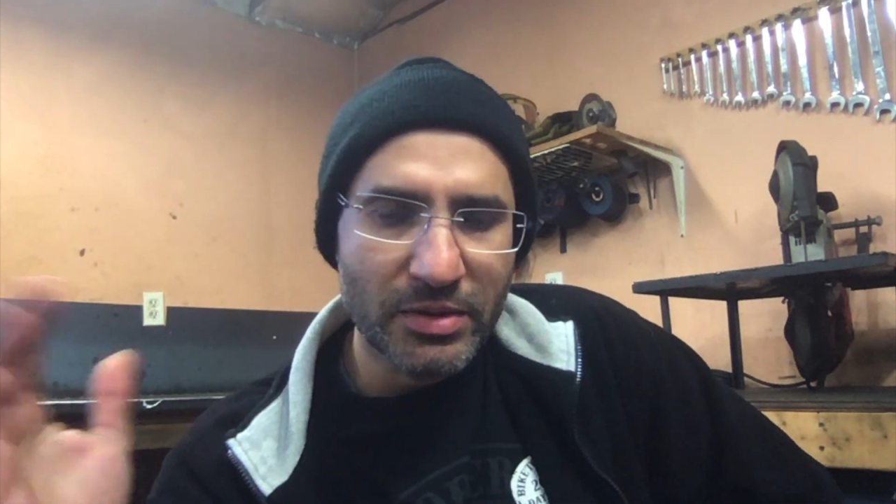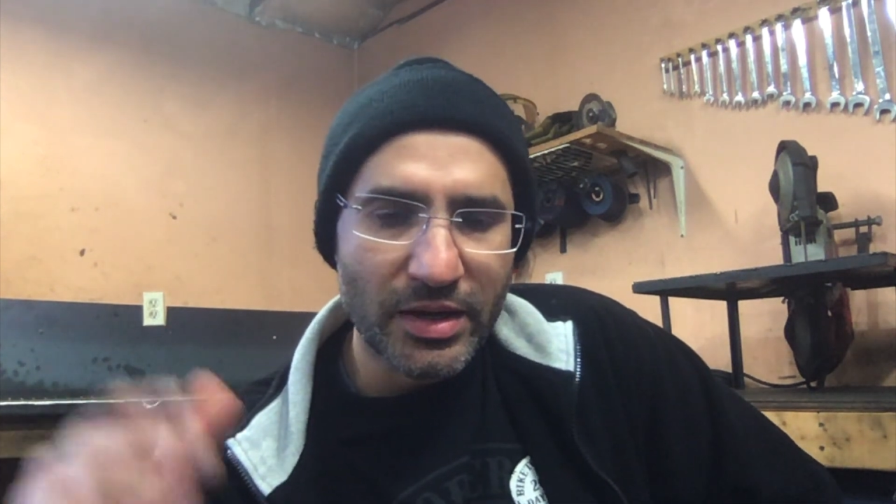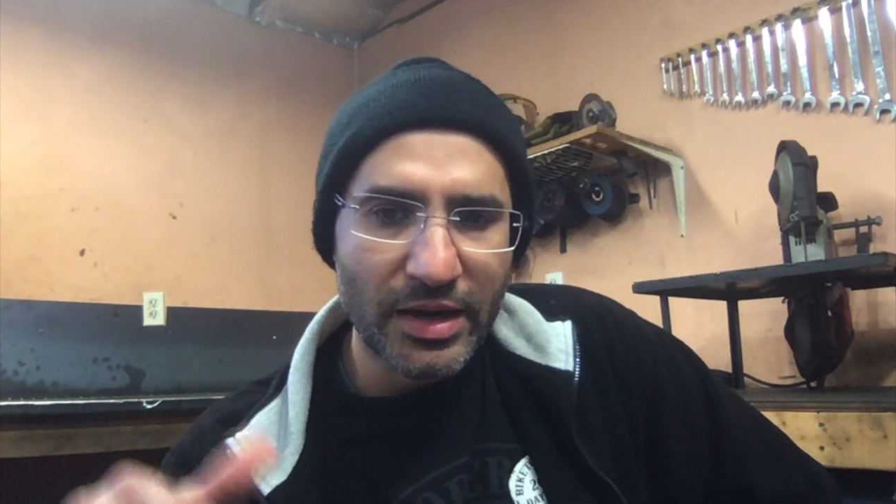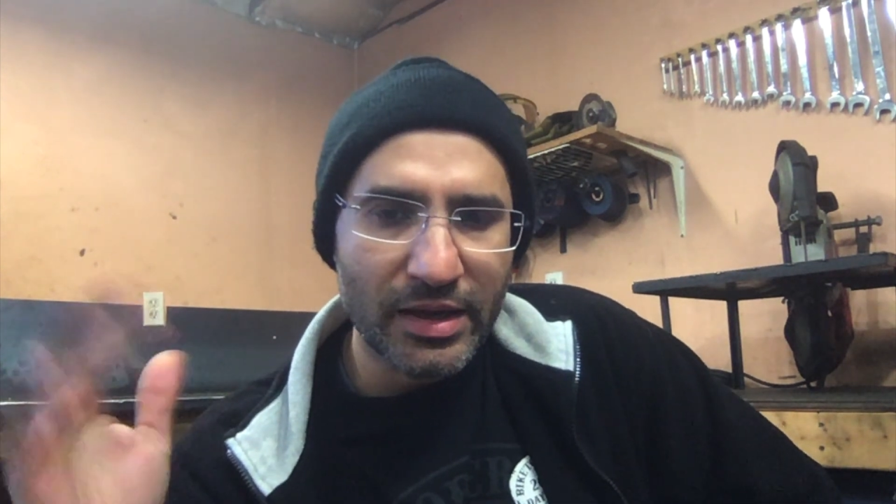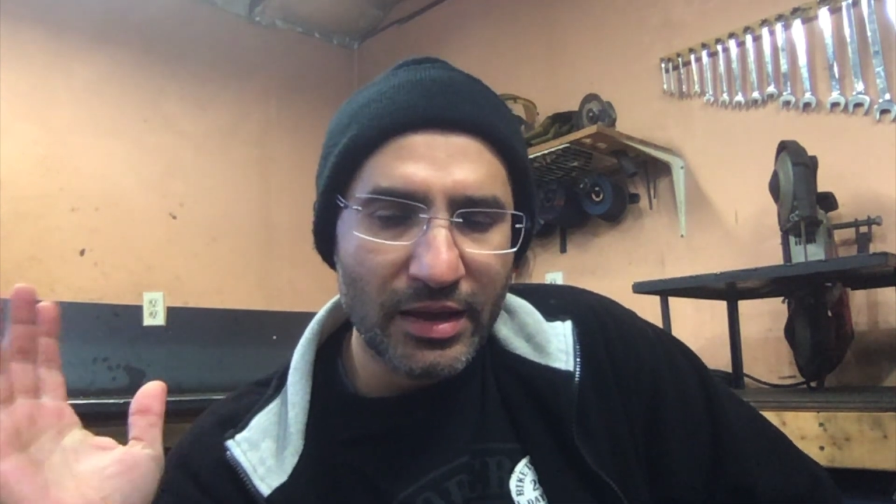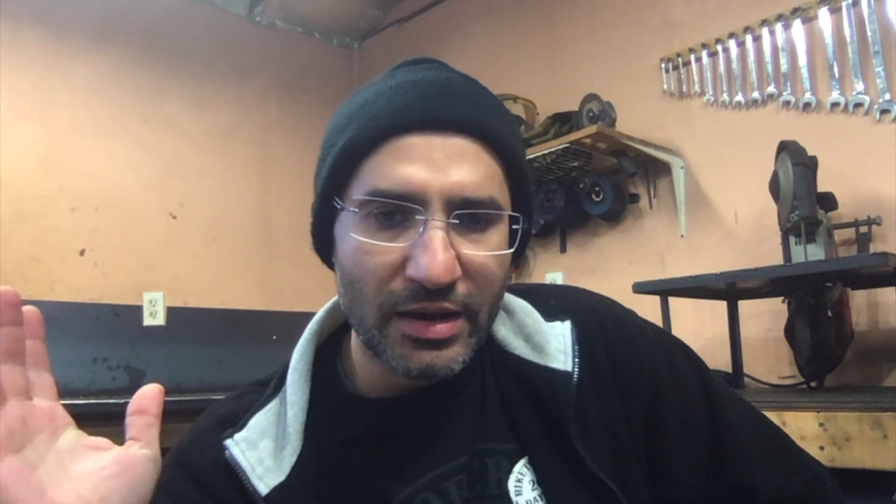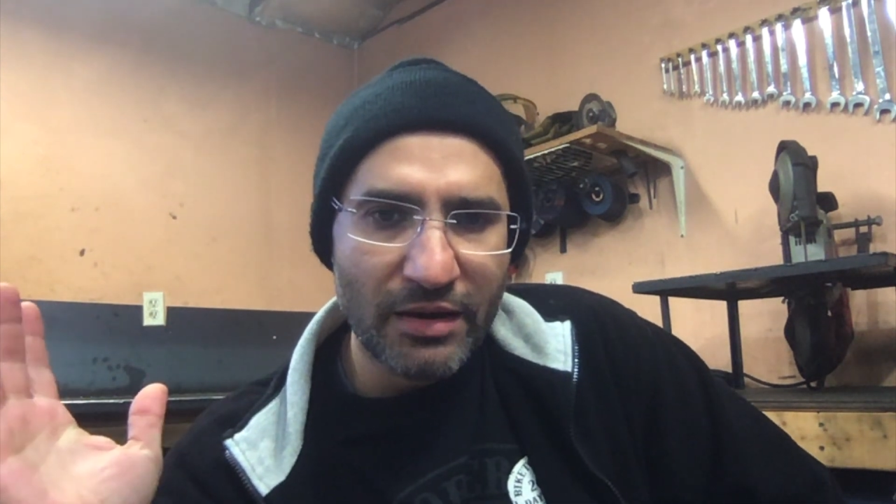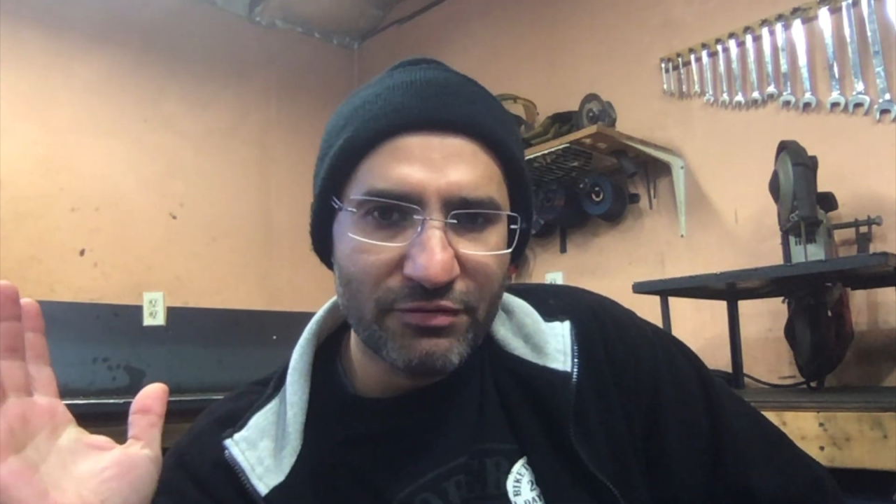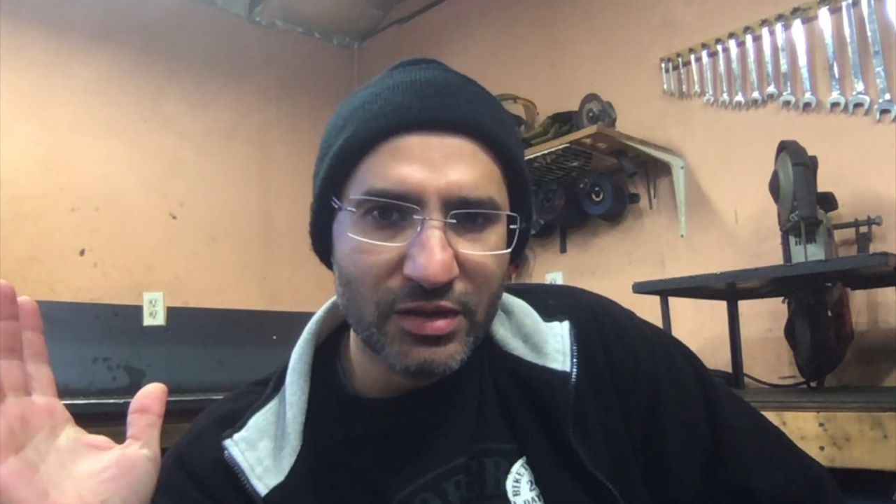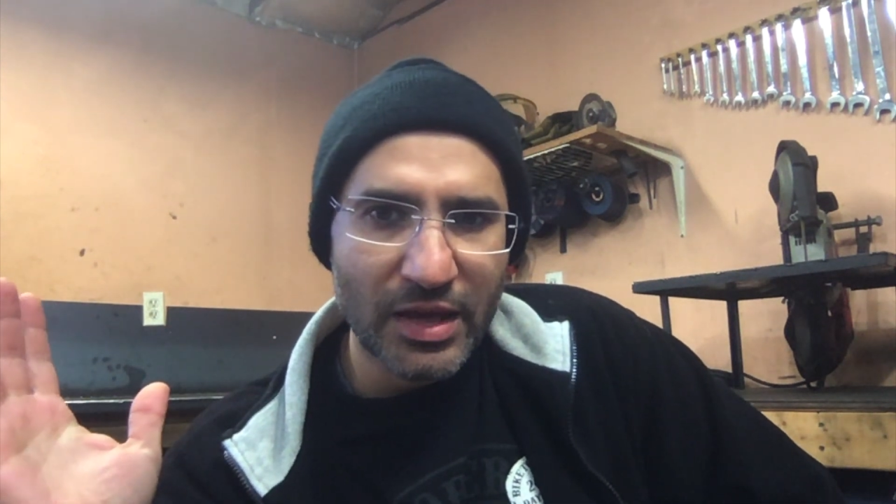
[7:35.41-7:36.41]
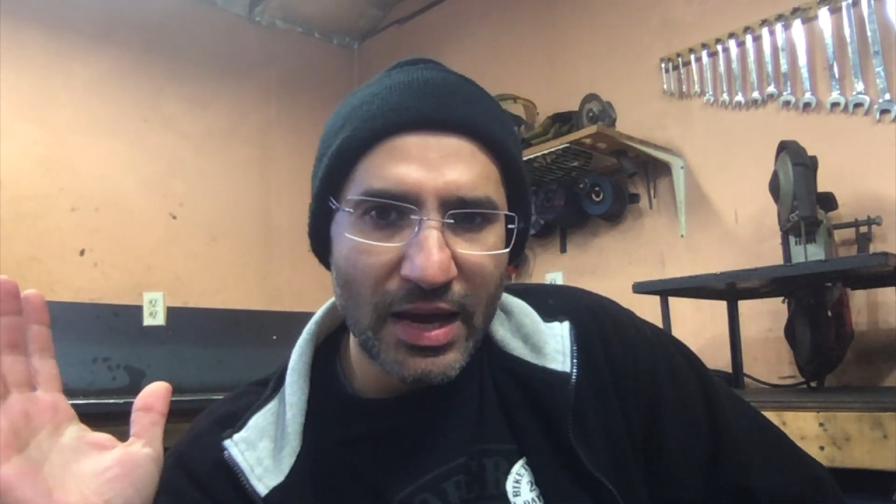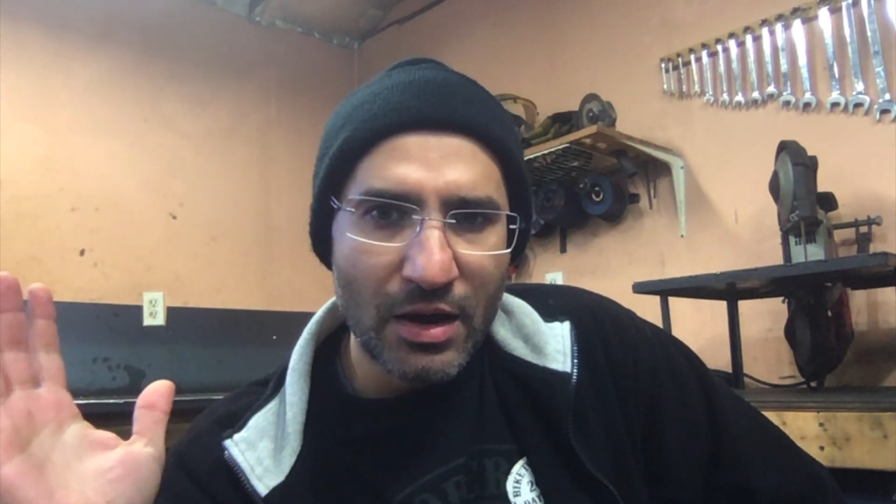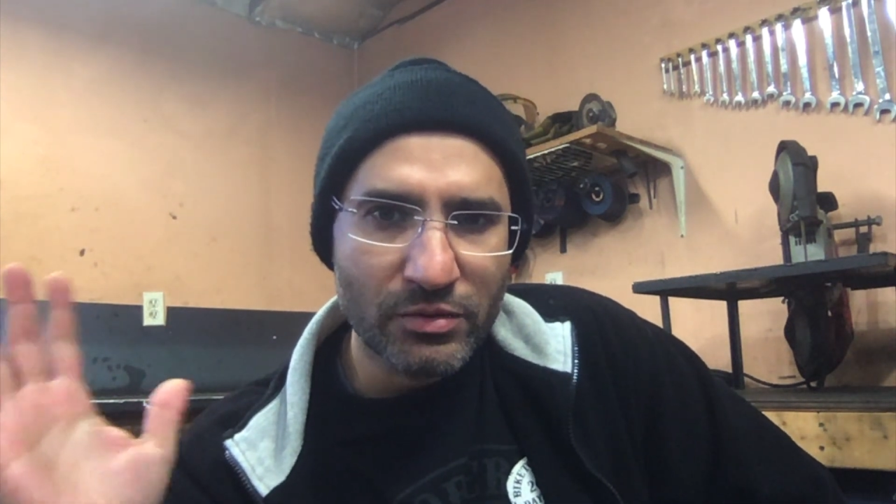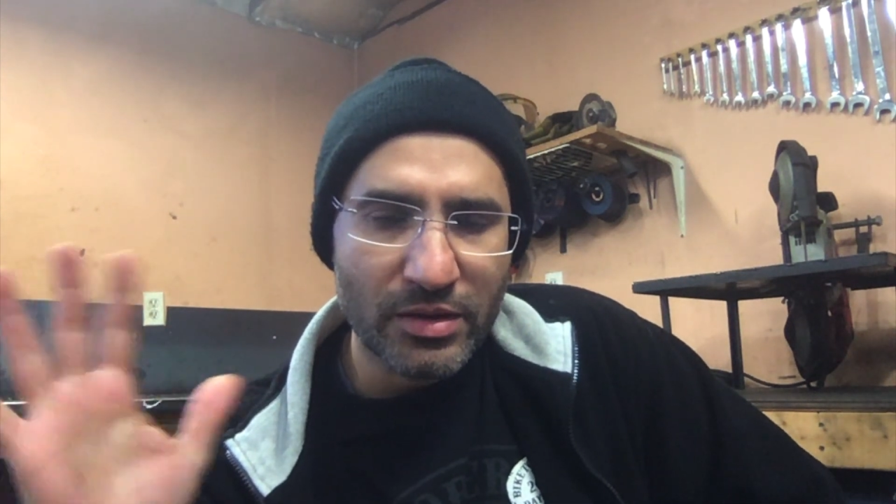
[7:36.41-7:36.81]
and then I can get everything out,